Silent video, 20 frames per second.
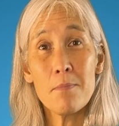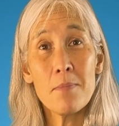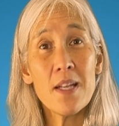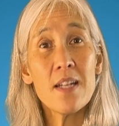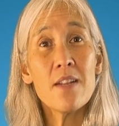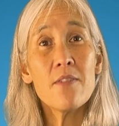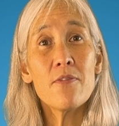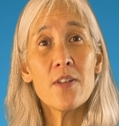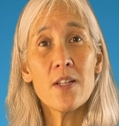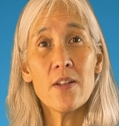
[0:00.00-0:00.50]

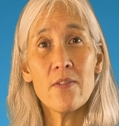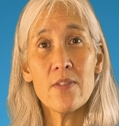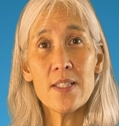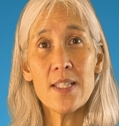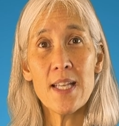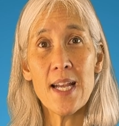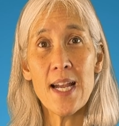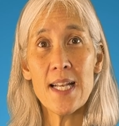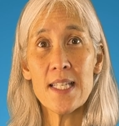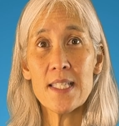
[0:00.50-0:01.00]
benefit of a
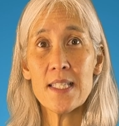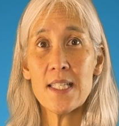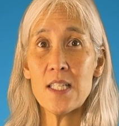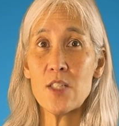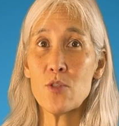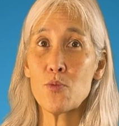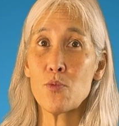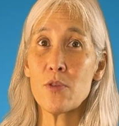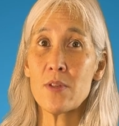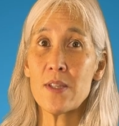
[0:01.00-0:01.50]
task
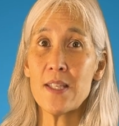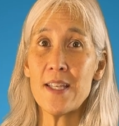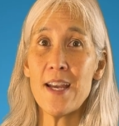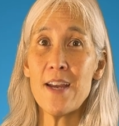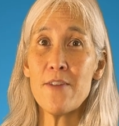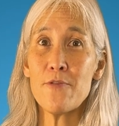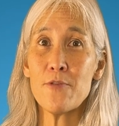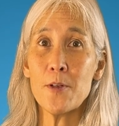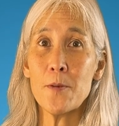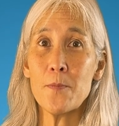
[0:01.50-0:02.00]
is worth the
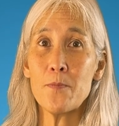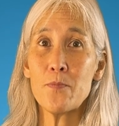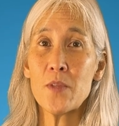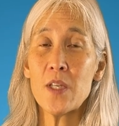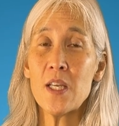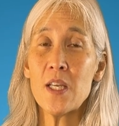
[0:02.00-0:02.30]
effort,